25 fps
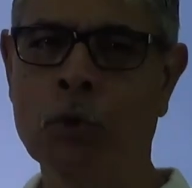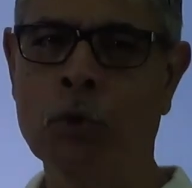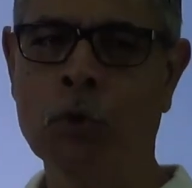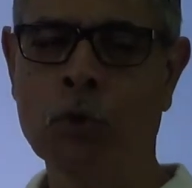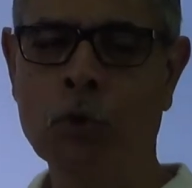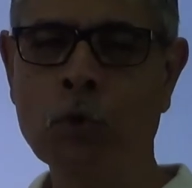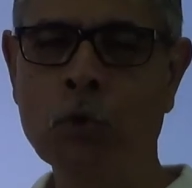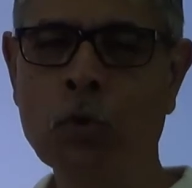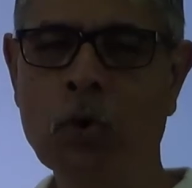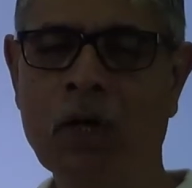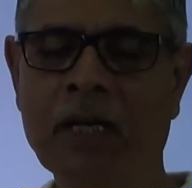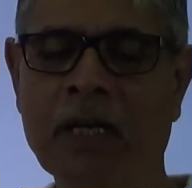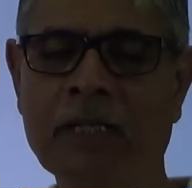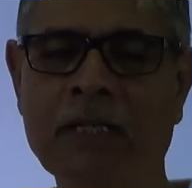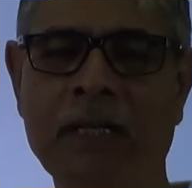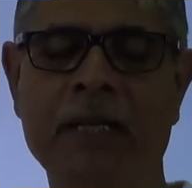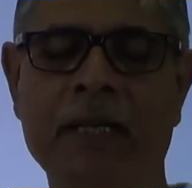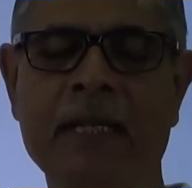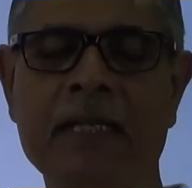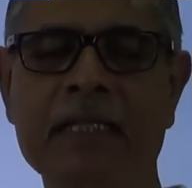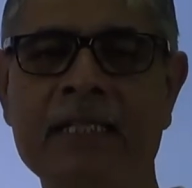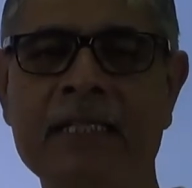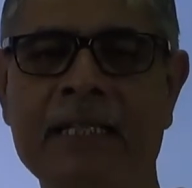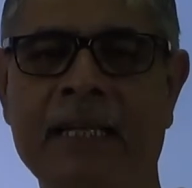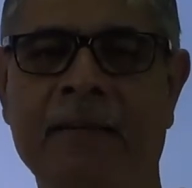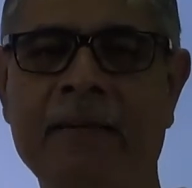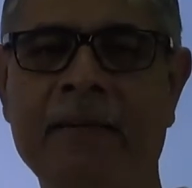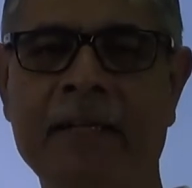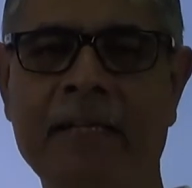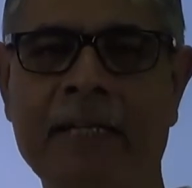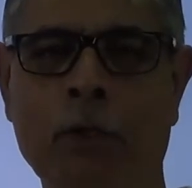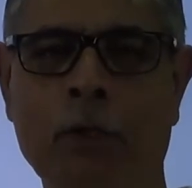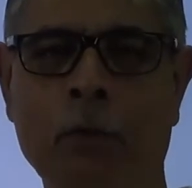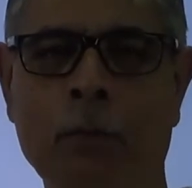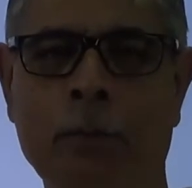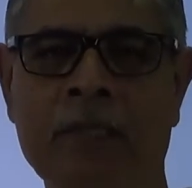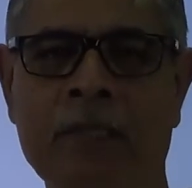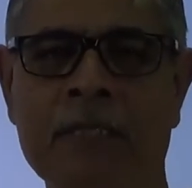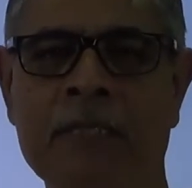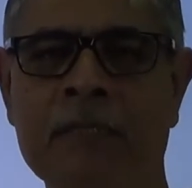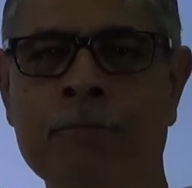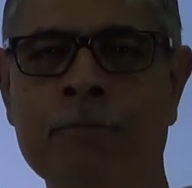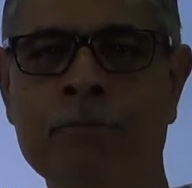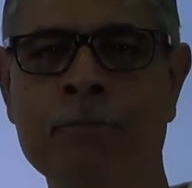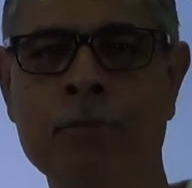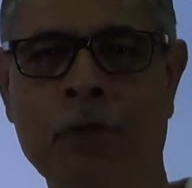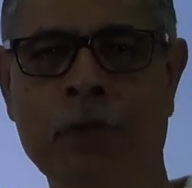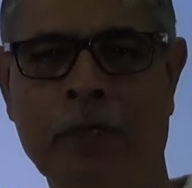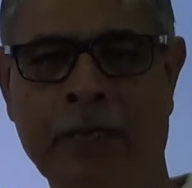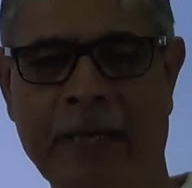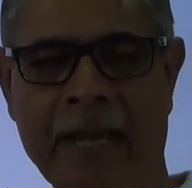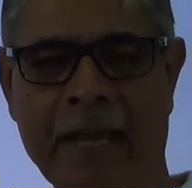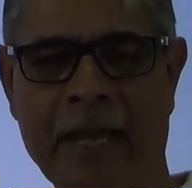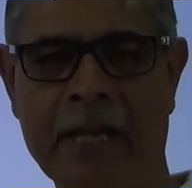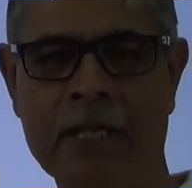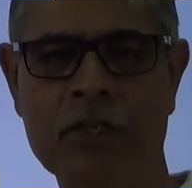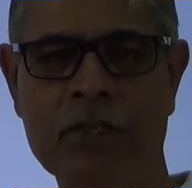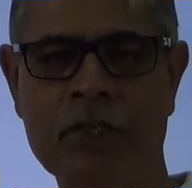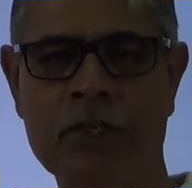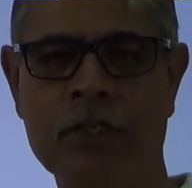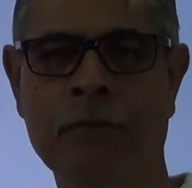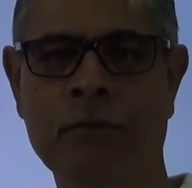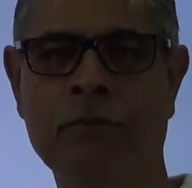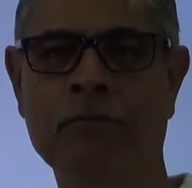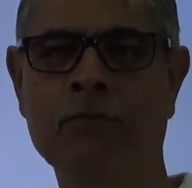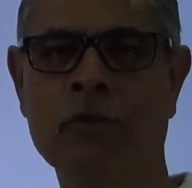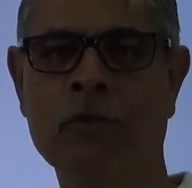270 rupees cash